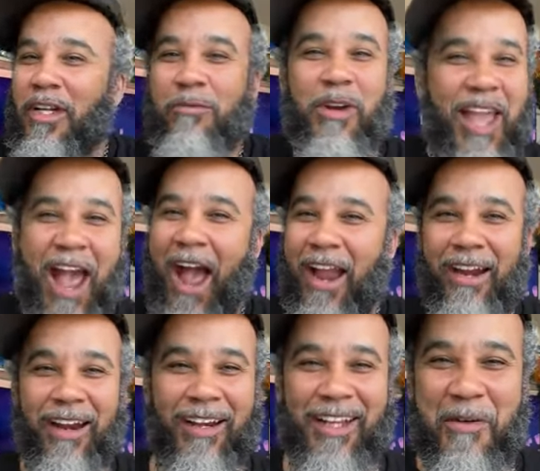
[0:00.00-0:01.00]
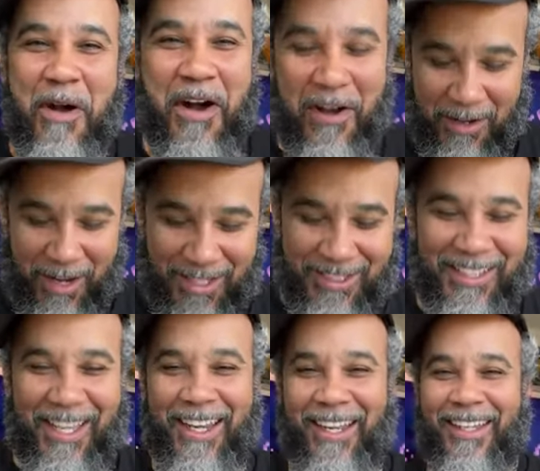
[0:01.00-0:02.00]
We out here. Come on, let's
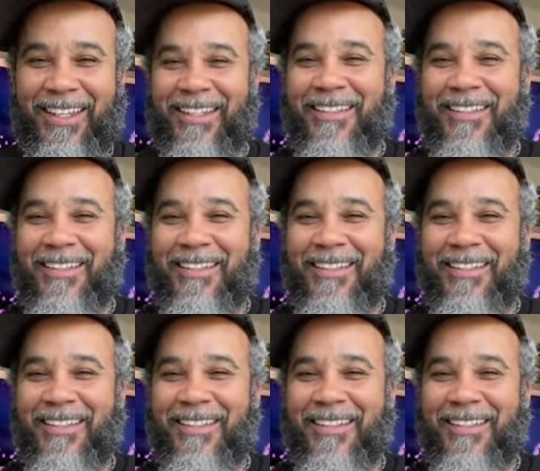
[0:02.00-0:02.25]
get it.